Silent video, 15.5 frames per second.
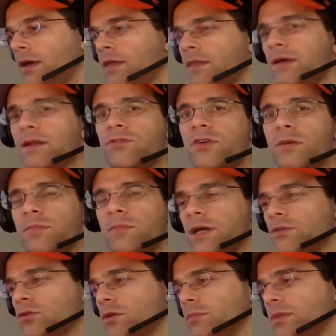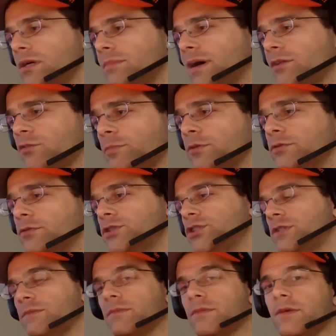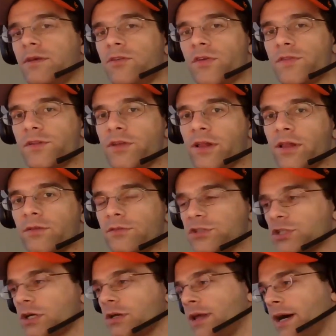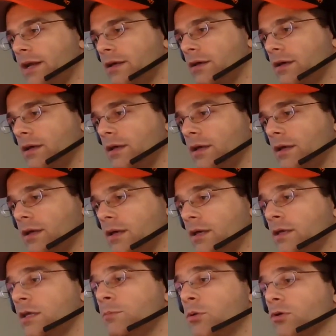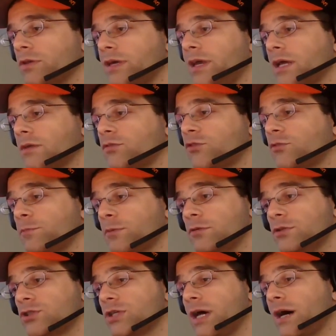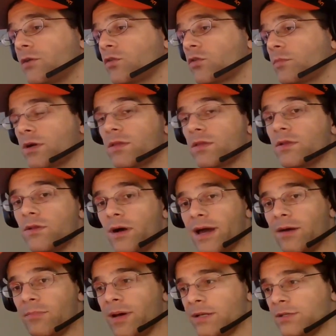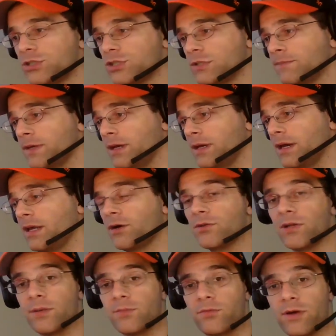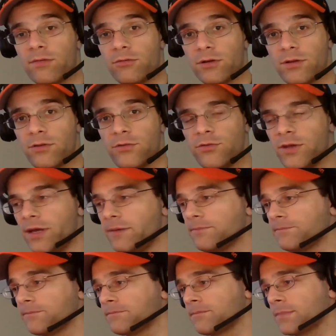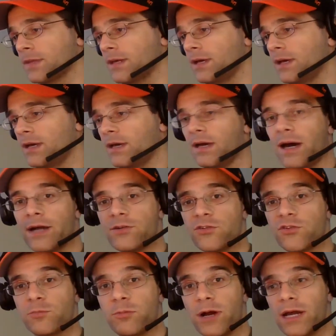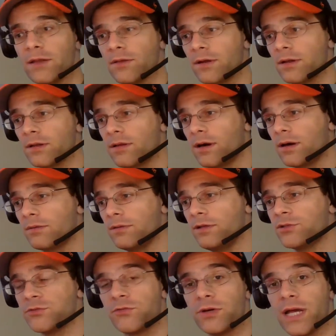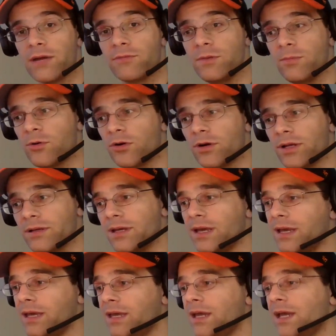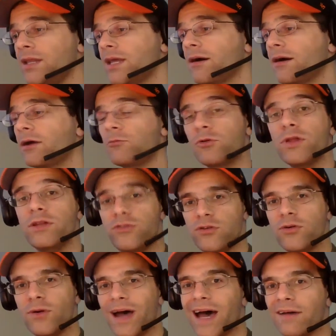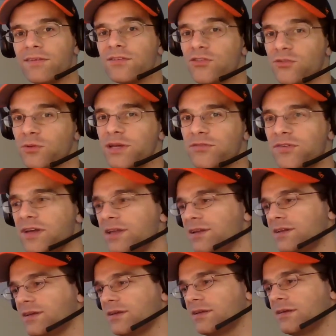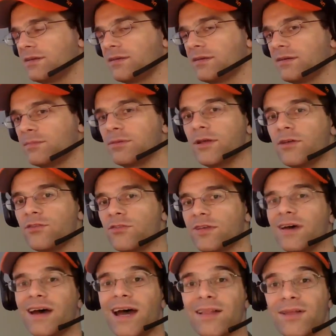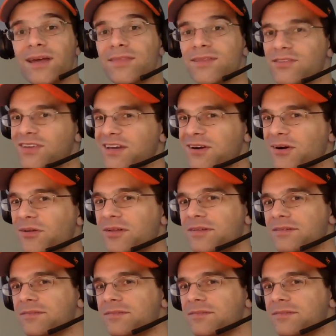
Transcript: Then a teammate told me about sploosh, said the television Clyde. He pulled a can of sploosh out from under the dugout bench and held it up for everyone to see. I just spray a little on each foot every morning, and now I really do have sweet feet. Plus, I like the tingle.